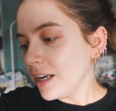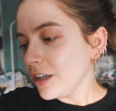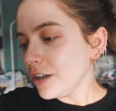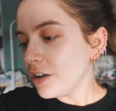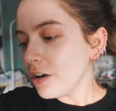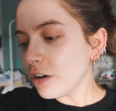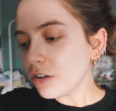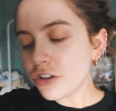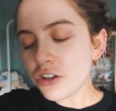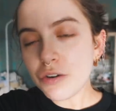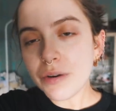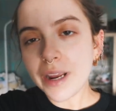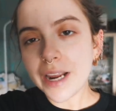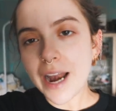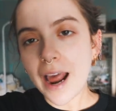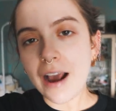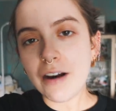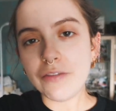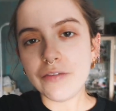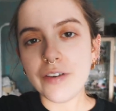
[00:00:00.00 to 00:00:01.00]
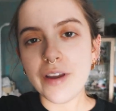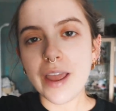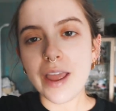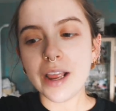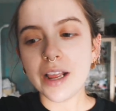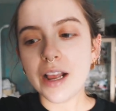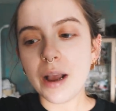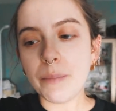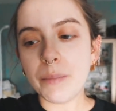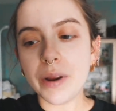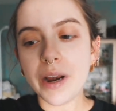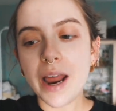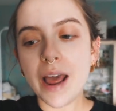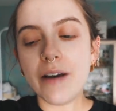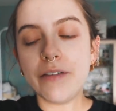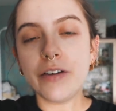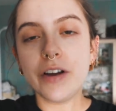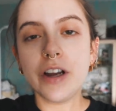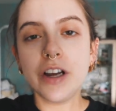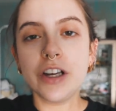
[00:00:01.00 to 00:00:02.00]
Not doing an outfit. I'm going to
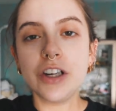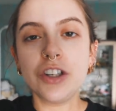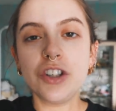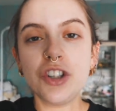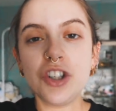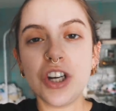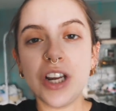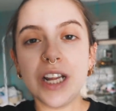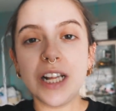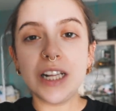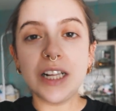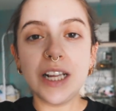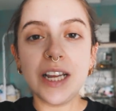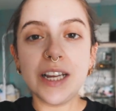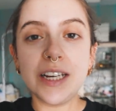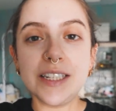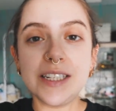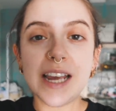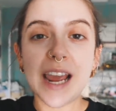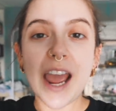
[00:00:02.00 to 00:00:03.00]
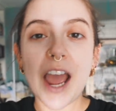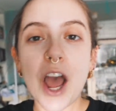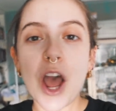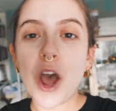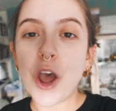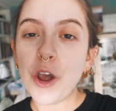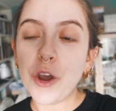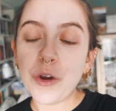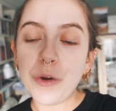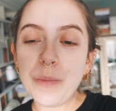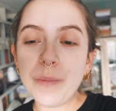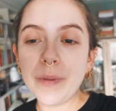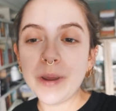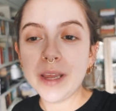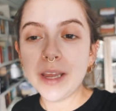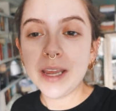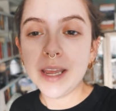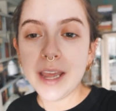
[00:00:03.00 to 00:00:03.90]
have a chill day at home.